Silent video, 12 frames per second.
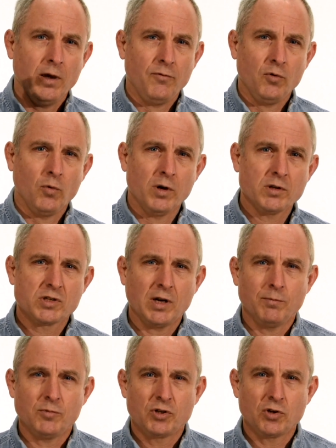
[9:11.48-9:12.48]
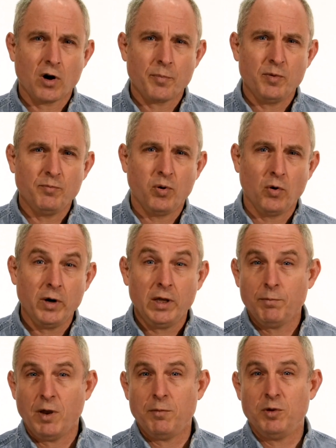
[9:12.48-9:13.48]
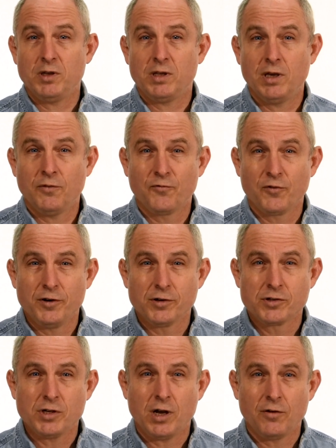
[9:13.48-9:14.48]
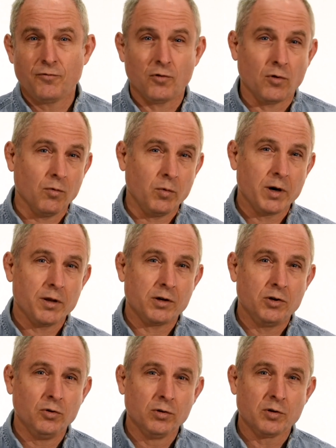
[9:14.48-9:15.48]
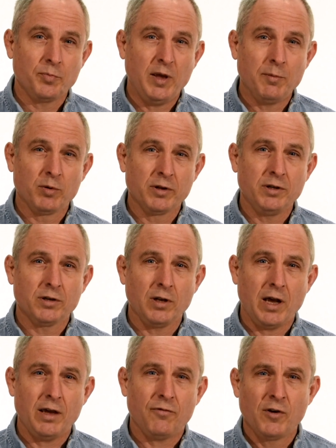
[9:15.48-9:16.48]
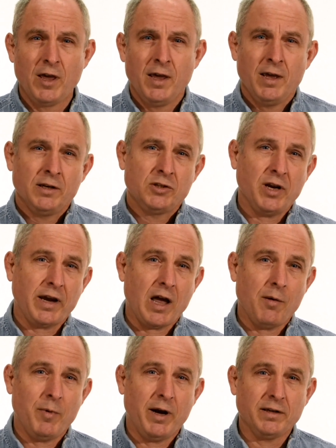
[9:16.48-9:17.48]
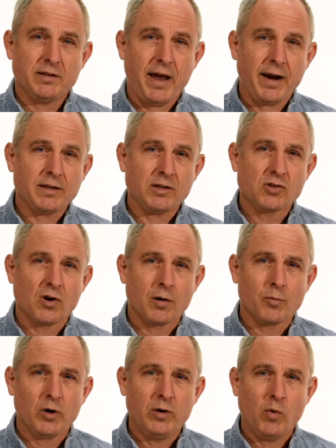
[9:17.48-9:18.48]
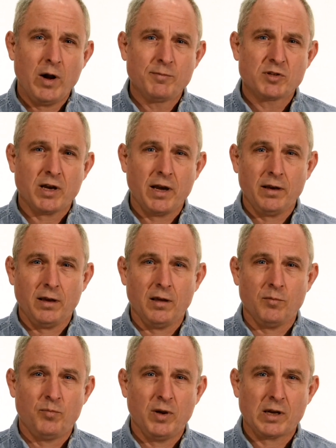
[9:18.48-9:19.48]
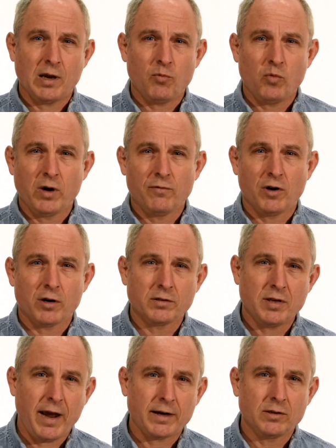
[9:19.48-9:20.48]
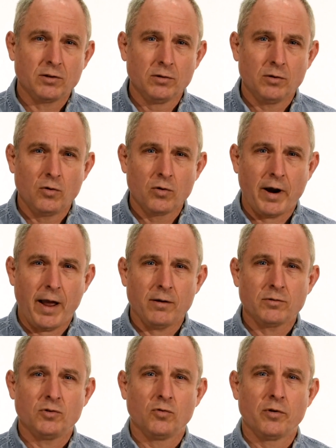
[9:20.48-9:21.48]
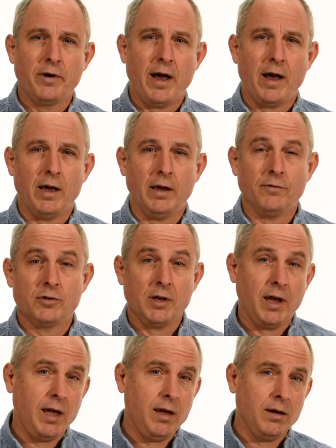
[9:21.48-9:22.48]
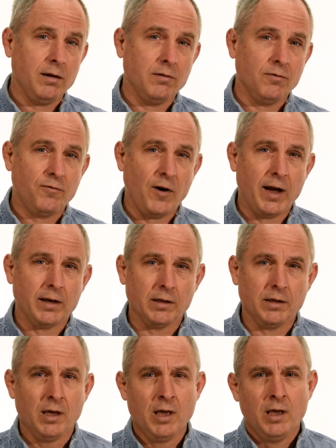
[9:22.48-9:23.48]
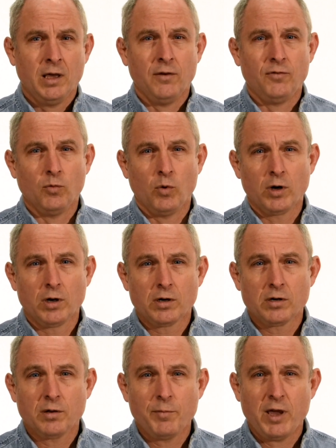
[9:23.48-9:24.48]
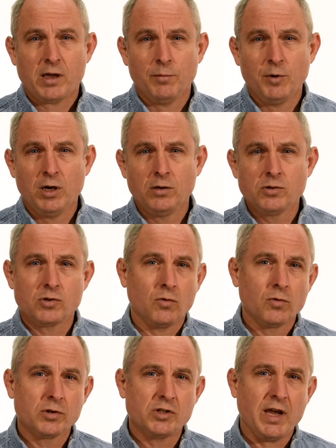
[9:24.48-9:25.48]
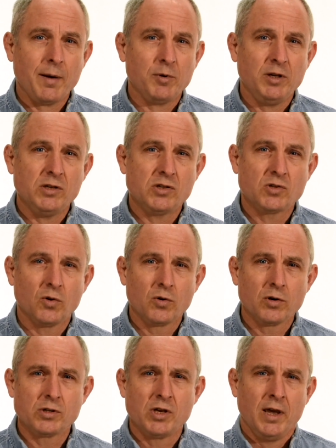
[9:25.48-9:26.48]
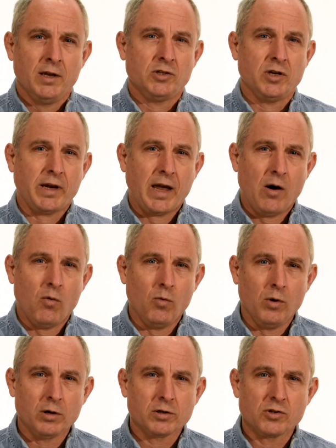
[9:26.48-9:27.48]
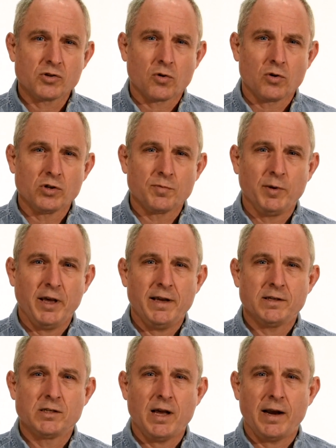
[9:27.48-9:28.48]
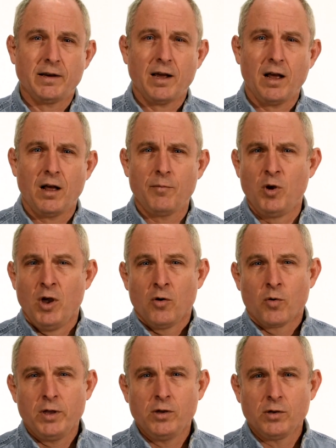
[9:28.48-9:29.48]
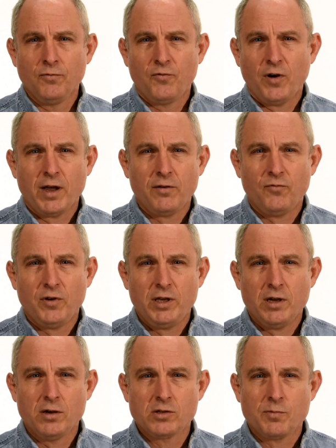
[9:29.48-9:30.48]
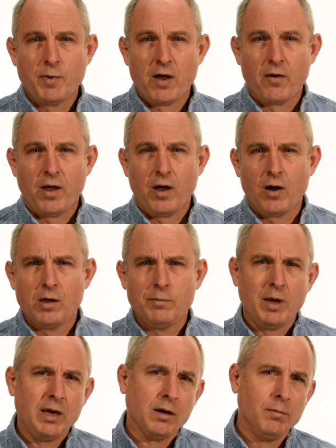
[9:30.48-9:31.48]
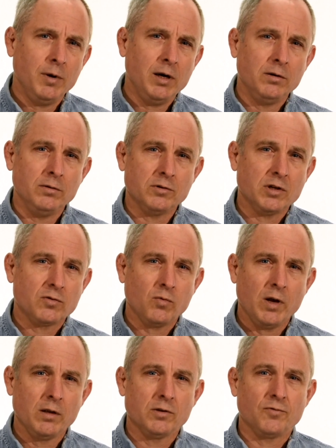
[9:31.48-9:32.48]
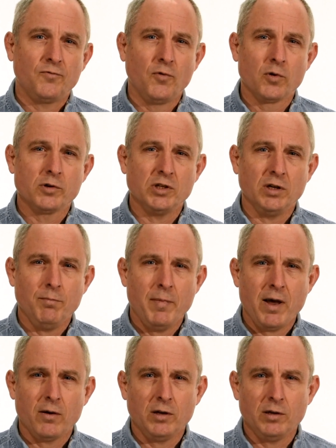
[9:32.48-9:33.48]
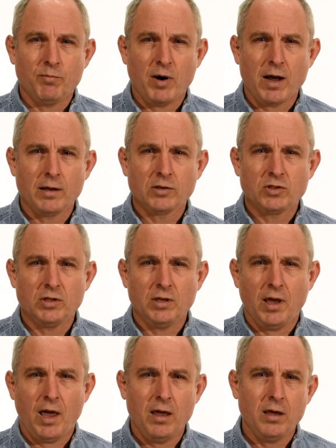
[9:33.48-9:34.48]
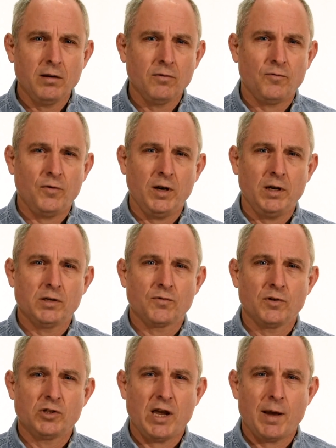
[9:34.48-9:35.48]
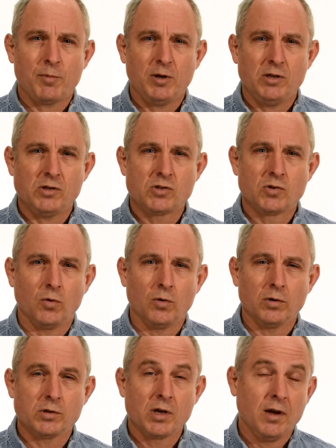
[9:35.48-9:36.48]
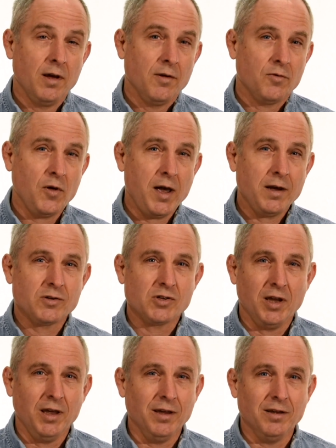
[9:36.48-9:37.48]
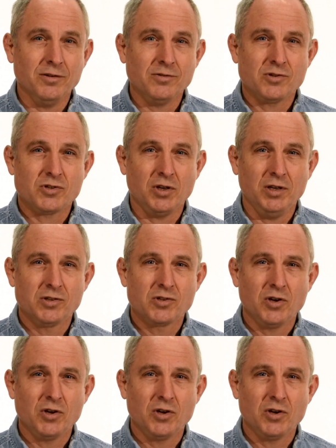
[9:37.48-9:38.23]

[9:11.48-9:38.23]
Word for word: If you want something sharp and pointy, maybe a gift for yourself or one of the cooler people in your life, check out my Tactix Armory website and pick up one of our tactical or outdoor knives. And finally, if you want to learn to make hamons or Japanese swords, check out waltersorrellsblades.com where you can find videos about how I make hamons, as well as forging, mounting, polishing, and fittings for Japanese swords. Thanks and see you